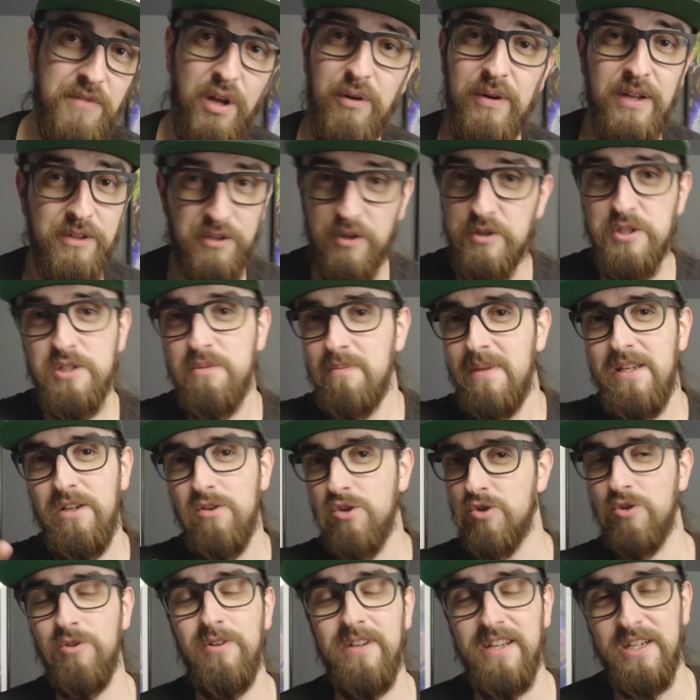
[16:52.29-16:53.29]
Now that doesn't mean you
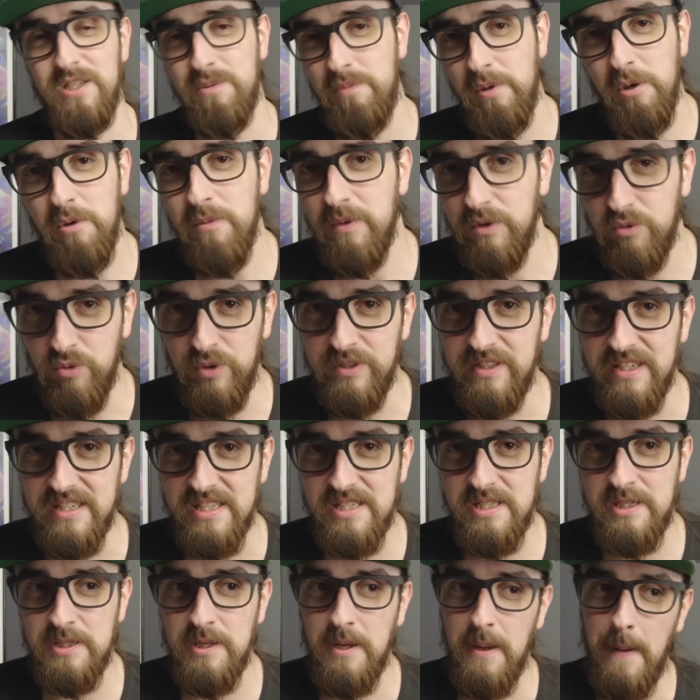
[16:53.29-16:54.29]
shouldn't experiment with
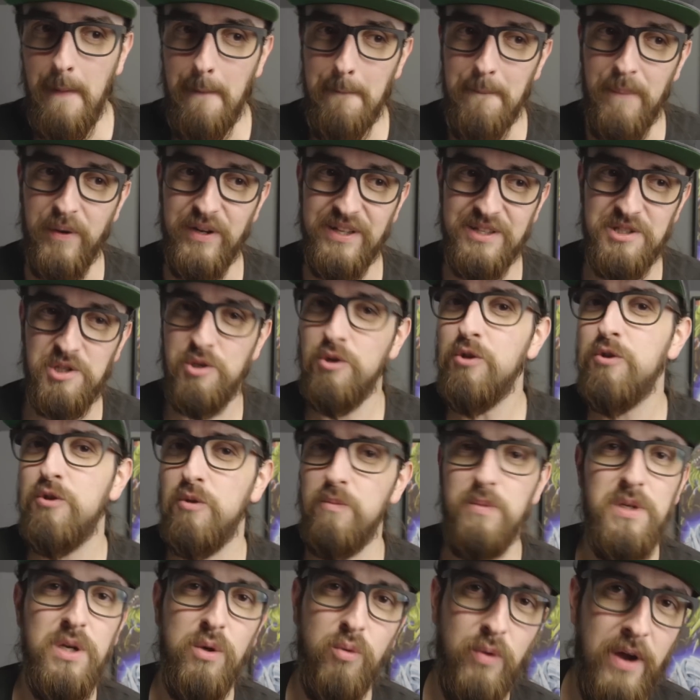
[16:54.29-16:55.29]
this, but it's good to
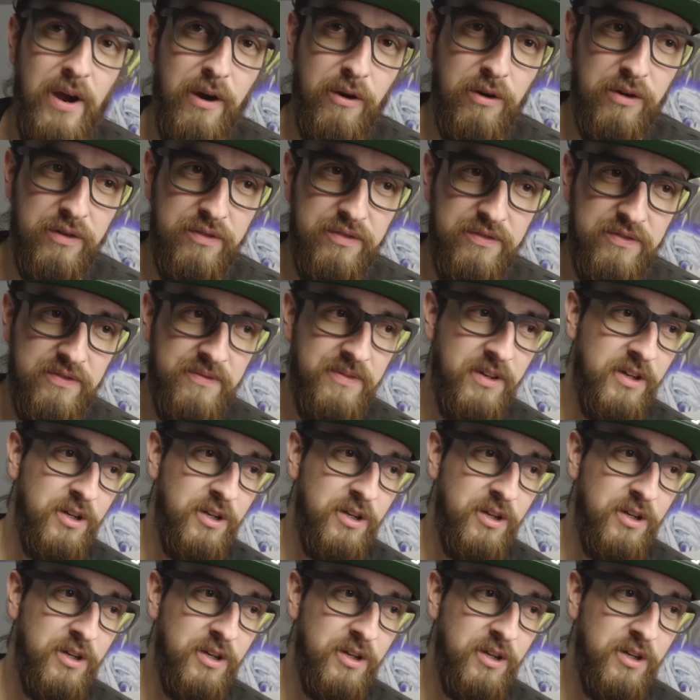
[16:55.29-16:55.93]
be aware of.